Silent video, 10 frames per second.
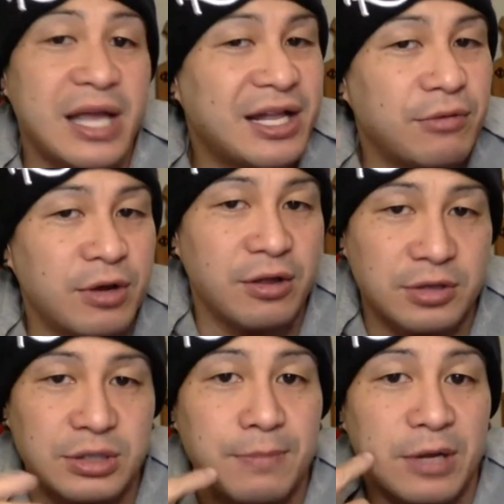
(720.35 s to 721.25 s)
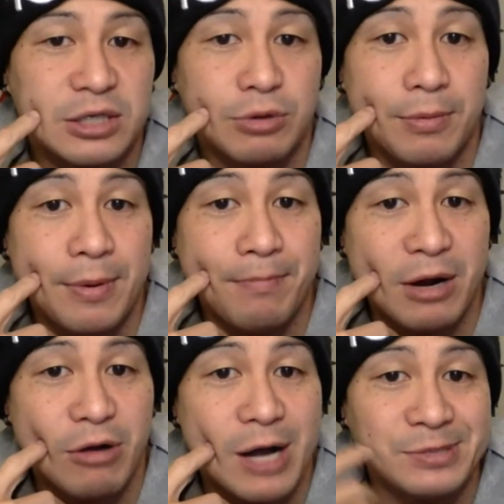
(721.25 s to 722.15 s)
Any of those three players would have been
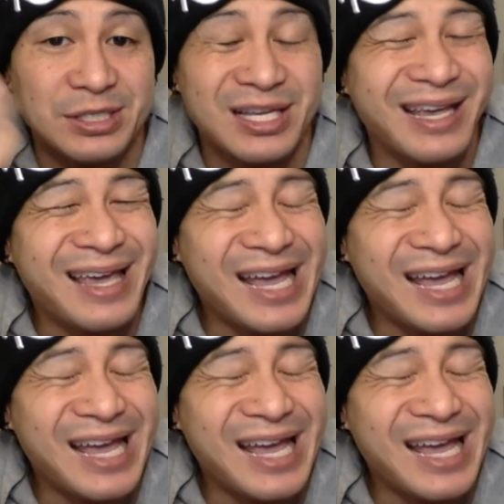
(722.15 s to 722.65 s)
better options.